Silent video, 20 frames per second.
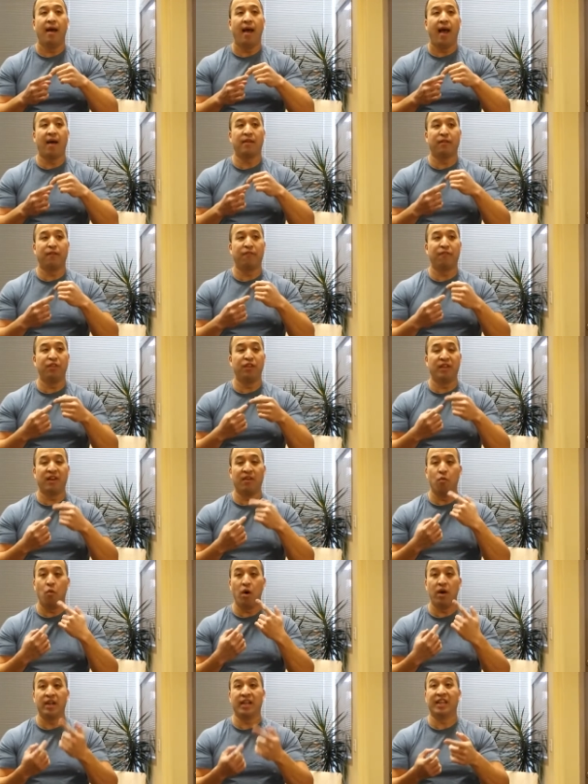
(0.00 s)
have a feeling of
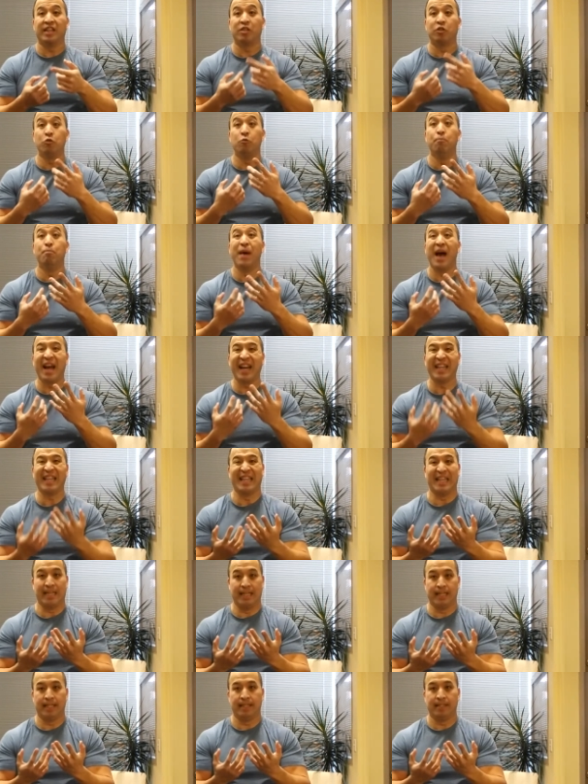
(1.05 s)
wanting it too
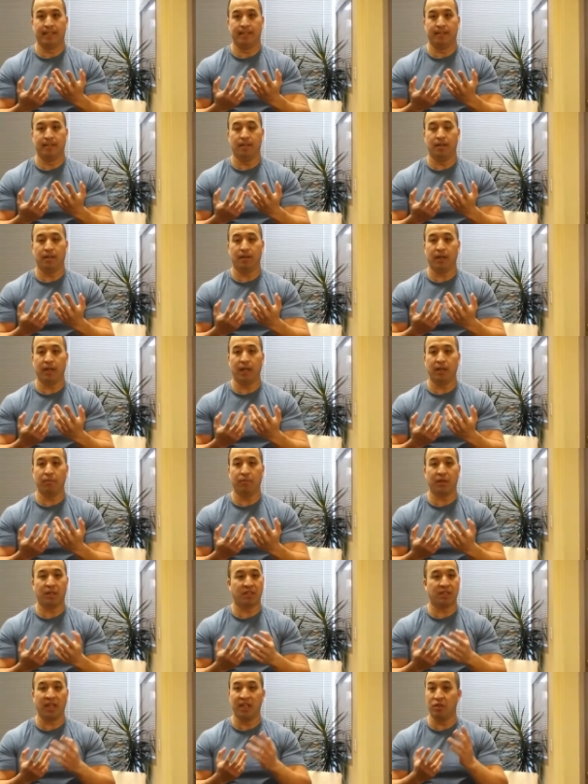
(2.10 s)
badly, okay?
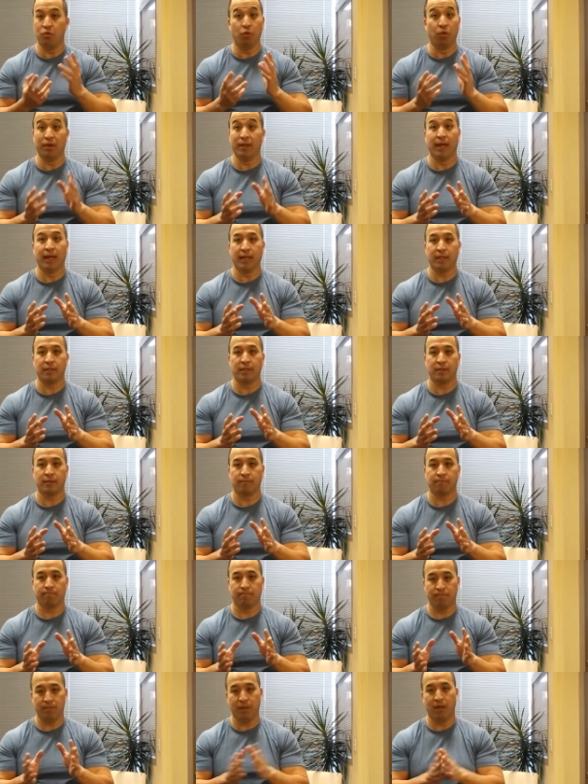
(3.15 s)
Because then you won't last,
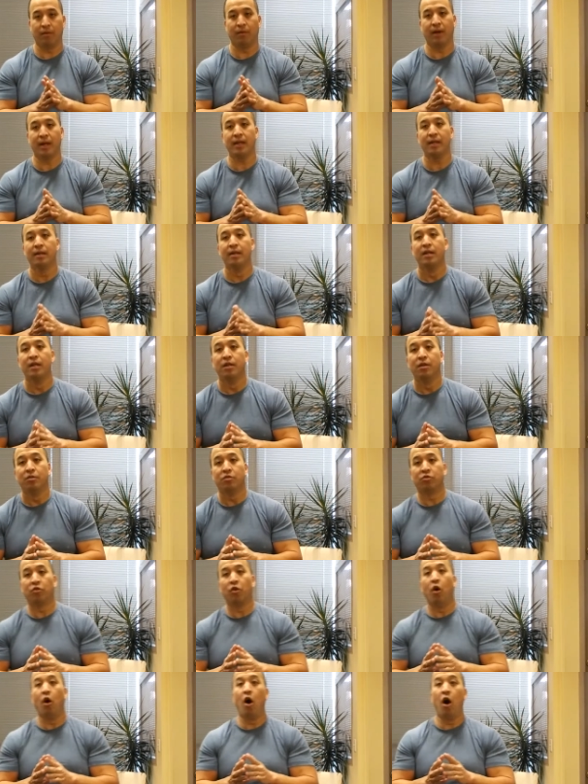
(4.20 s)
all right?
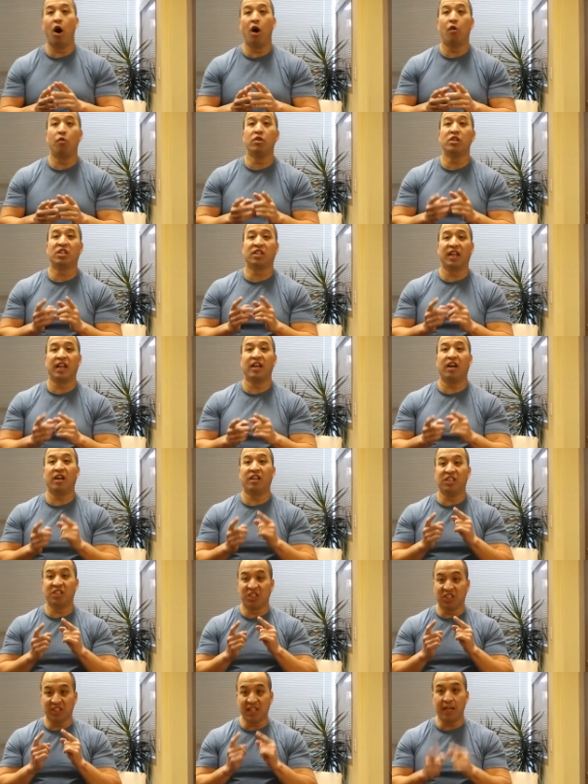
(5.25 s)
So always stay
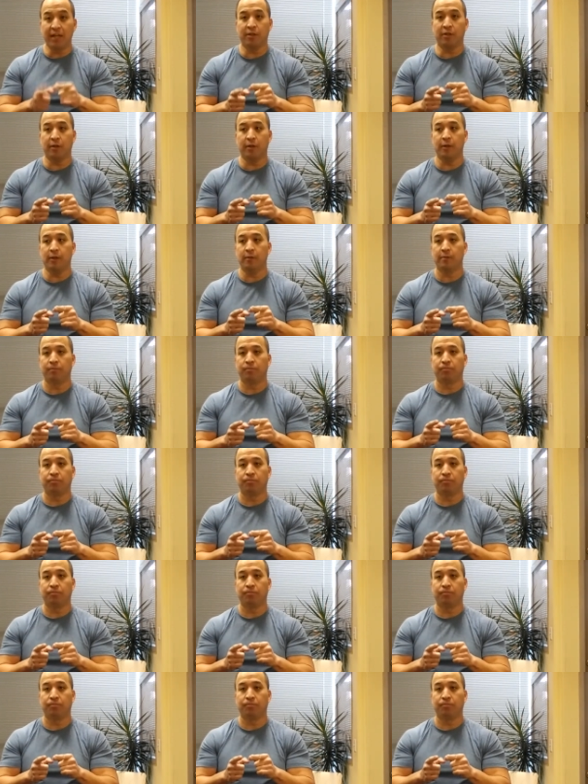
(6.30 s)
on center,